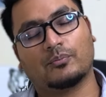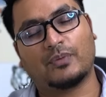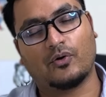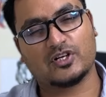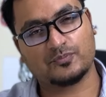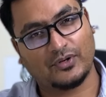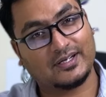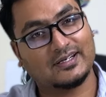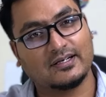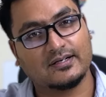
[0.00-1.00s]
powers,
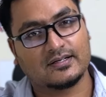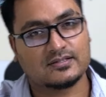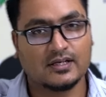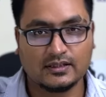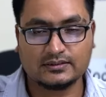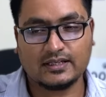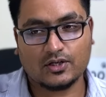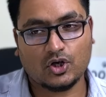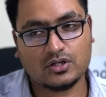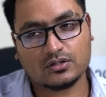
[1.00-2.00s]
political leaders, they are
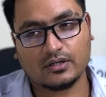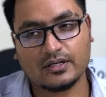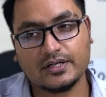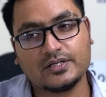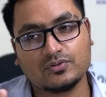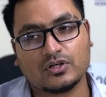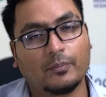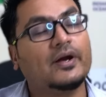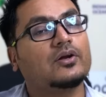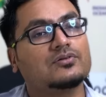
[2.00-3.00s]
not ready to
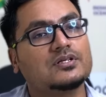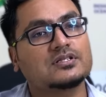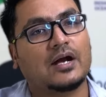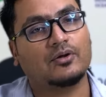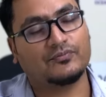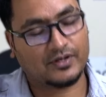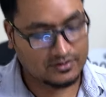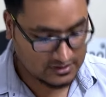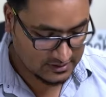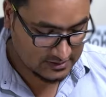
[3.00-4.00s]
comment on this kind of,
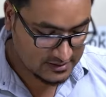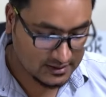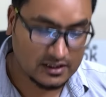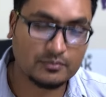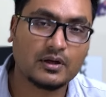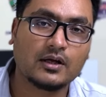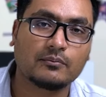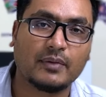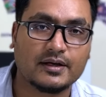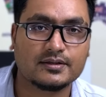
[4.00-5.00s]
because these are sensitive
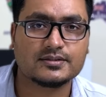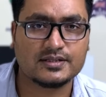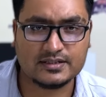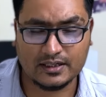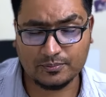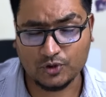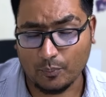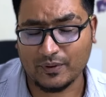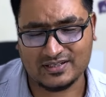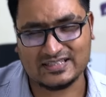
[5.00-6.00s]
matter, sensitive topic.